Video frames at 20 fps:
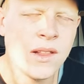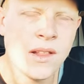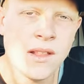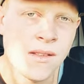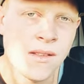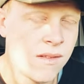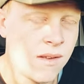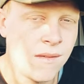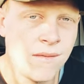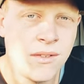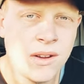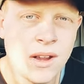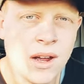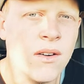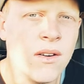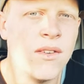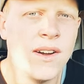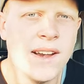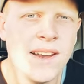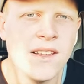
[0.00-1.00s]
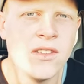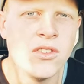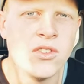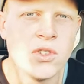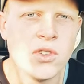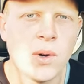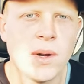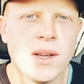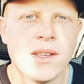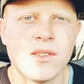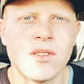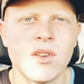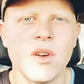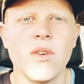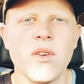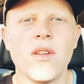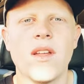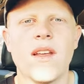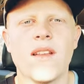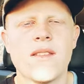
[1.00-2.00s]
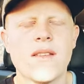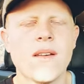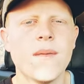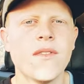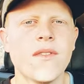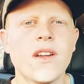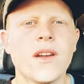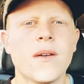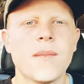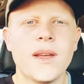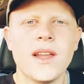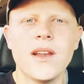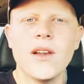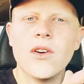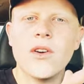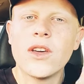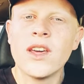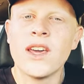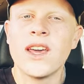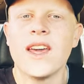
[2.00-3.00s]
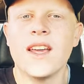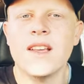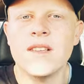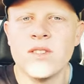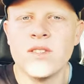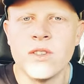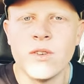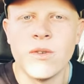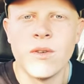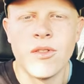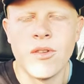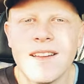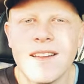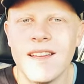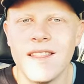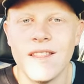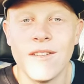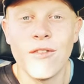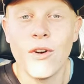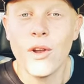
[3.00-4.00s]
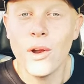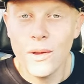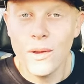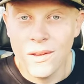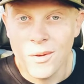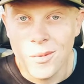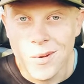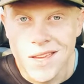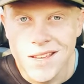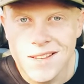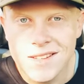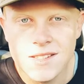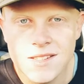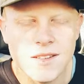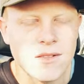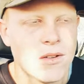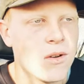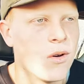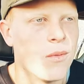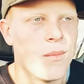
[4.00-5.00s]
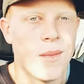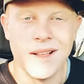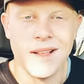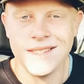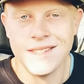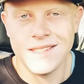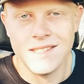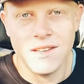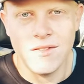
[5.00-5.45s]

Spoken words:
It's something I really enjoy. So it's something I'm going to be looking into in the following weeks or months,